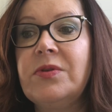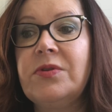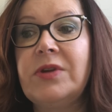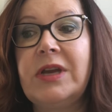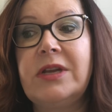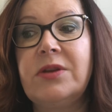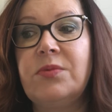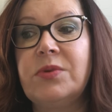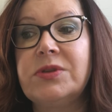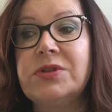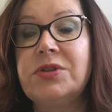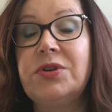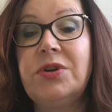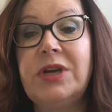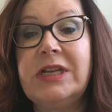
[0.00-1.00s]
created was
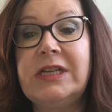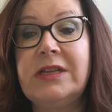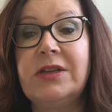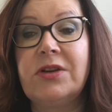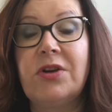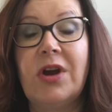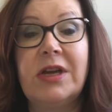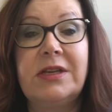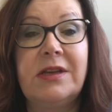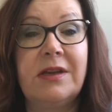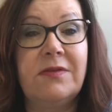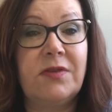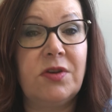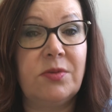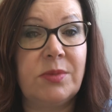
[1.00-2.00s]
good and that God
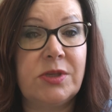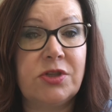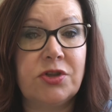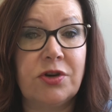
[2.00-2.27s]
gave humans